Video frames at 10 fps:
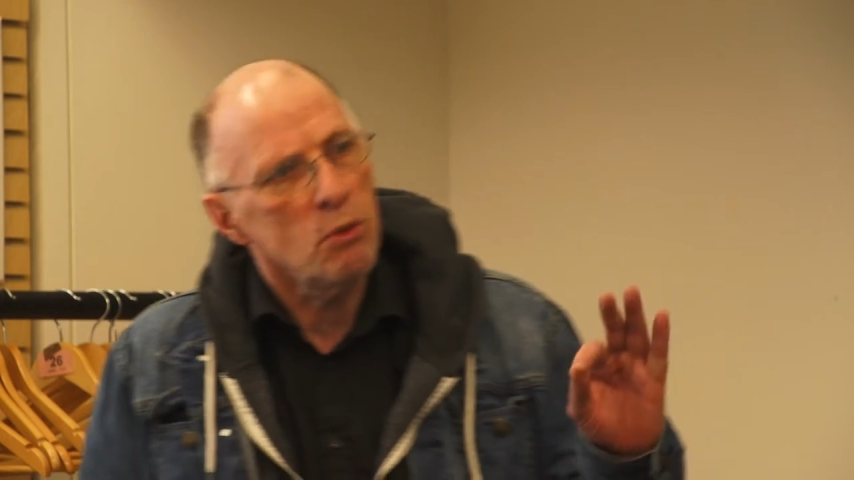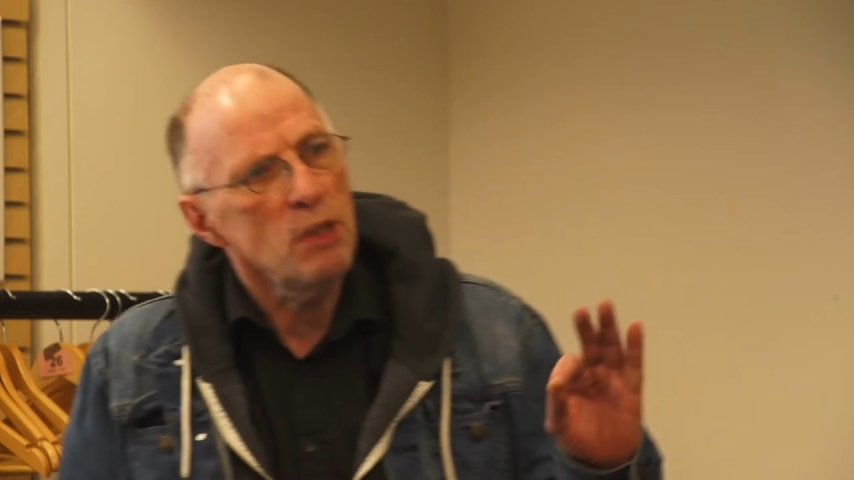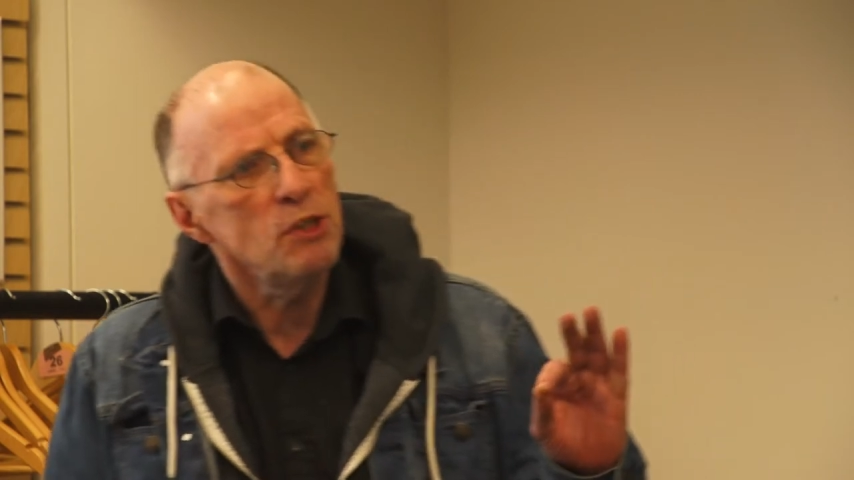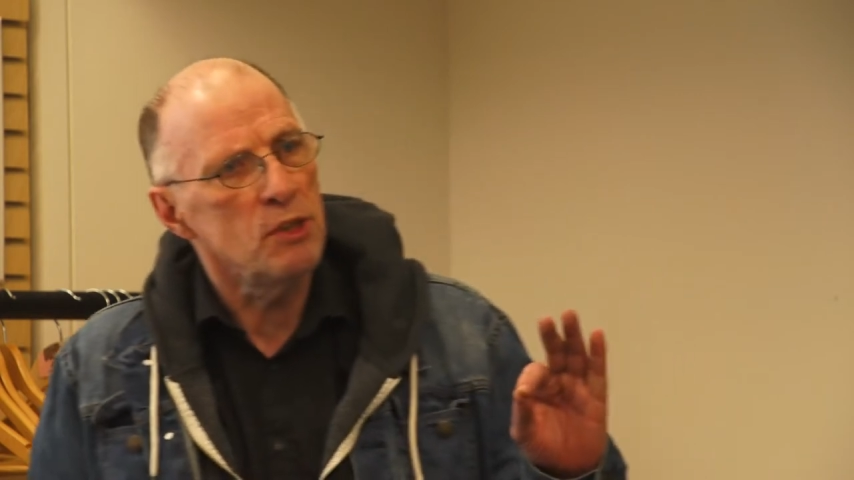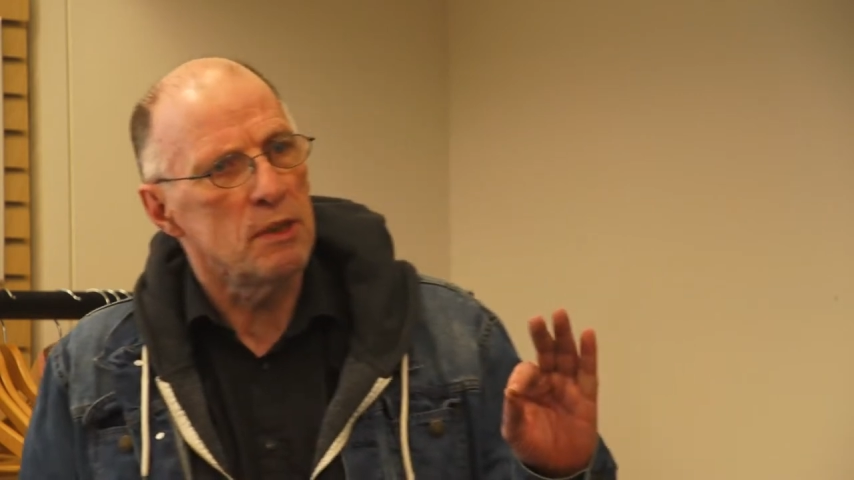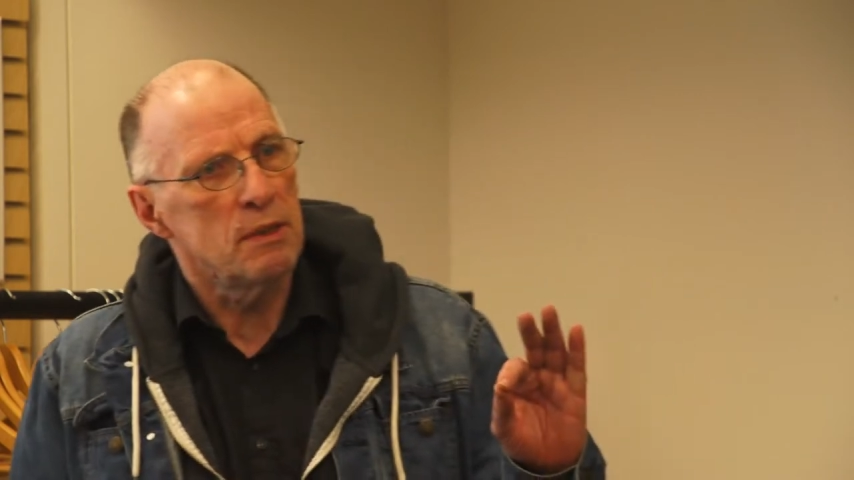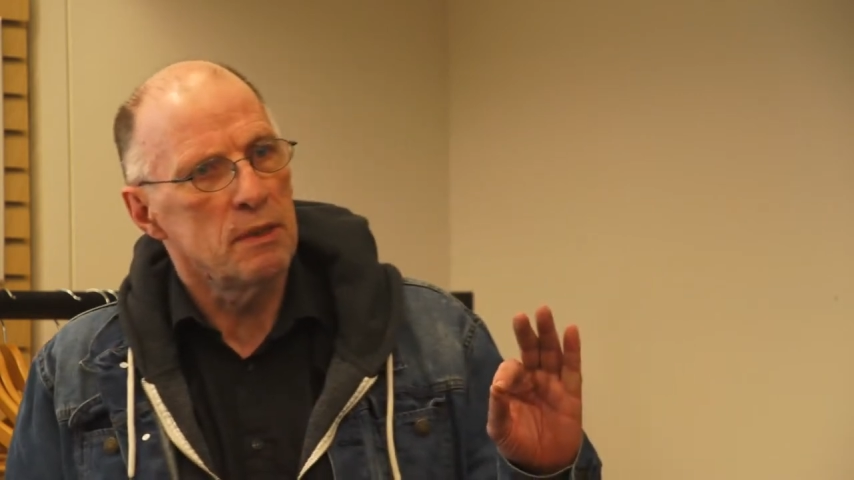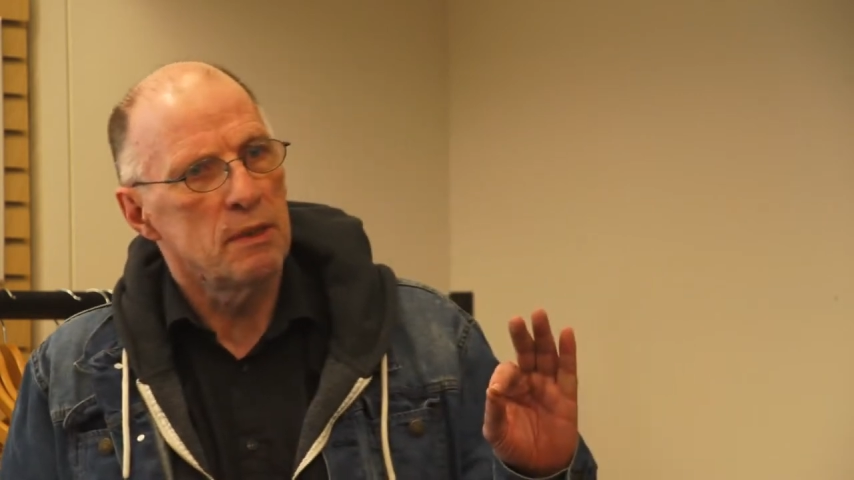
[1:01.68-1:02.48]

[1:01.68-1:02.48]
question,